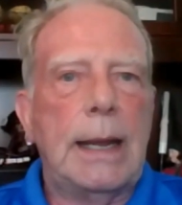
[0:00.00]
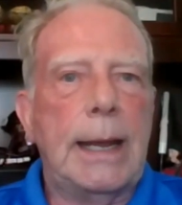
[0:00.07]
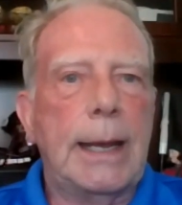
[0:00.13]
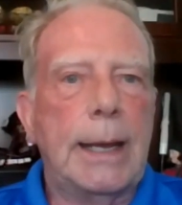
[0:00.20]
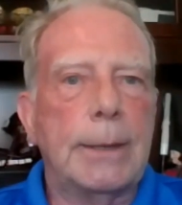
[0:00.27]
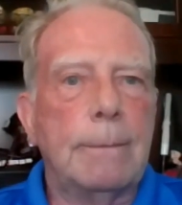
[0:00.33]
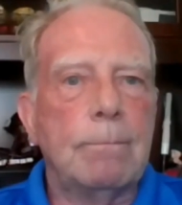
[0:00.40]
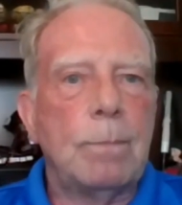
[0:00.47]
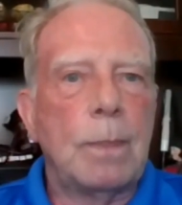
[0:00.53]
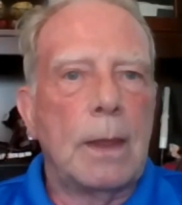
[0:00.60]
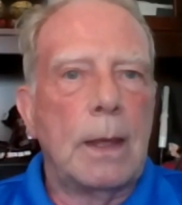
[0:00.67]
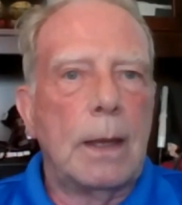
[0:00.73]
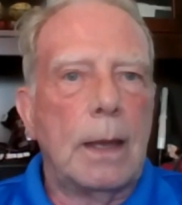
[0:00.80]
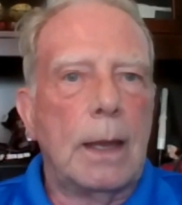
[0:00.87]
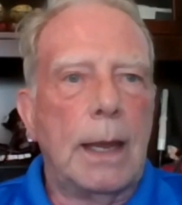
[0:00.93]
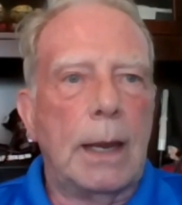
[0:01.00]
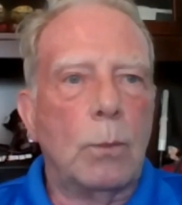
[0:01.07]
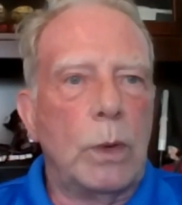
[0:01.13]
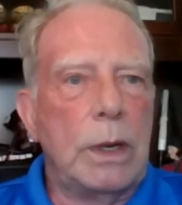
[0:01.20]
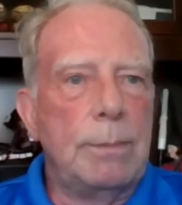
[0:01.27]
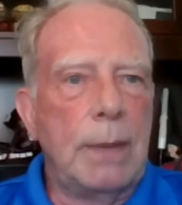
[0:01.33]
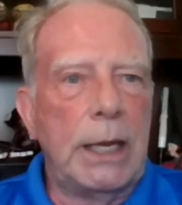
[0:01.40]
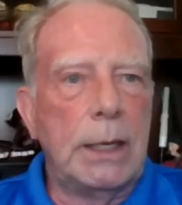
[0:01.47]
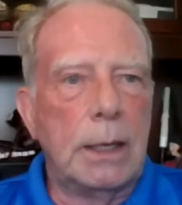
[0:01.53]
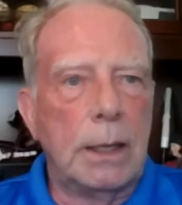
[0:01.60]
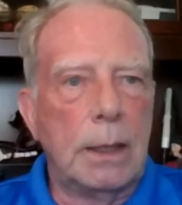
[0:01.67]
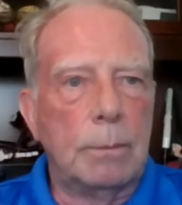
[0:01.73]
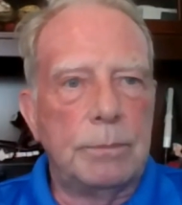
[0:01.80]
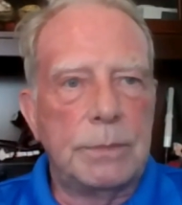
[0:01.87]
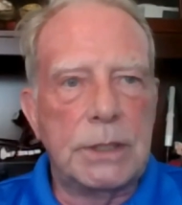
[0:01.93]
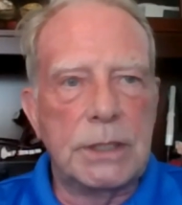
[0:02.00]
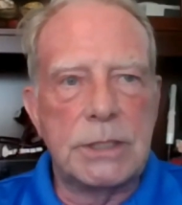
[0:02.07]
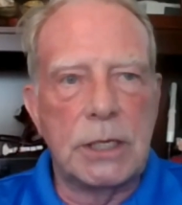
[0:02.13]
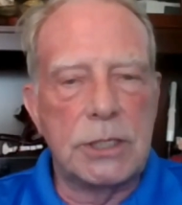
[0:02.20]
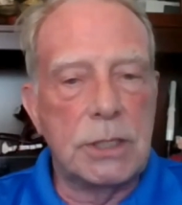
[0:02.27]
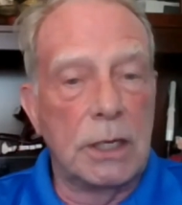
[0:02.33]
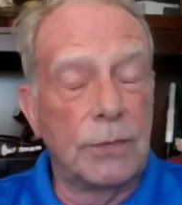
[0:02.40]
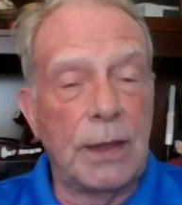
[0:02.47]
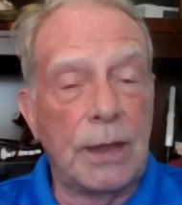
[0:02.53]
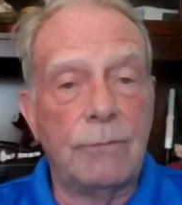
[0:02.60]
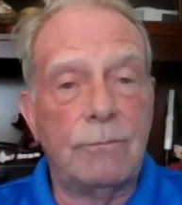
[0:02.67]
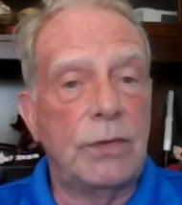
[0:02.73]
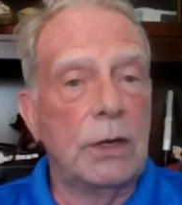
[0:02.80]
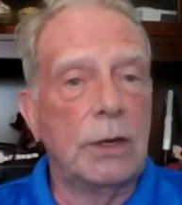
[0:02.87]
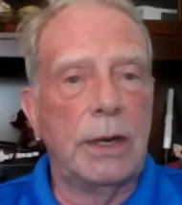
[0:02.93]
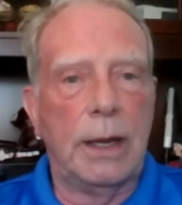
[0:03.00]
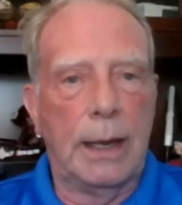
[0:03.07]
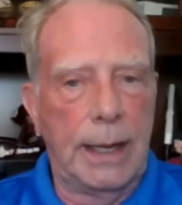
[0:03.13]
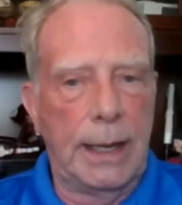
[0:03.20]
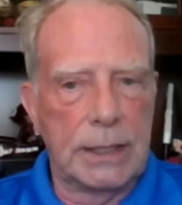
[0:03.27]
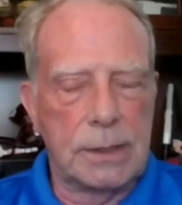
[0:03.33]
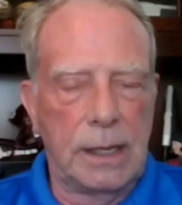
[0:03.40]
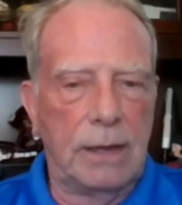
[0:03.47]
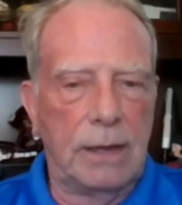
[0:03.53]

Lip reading: And we made a decision at the very highest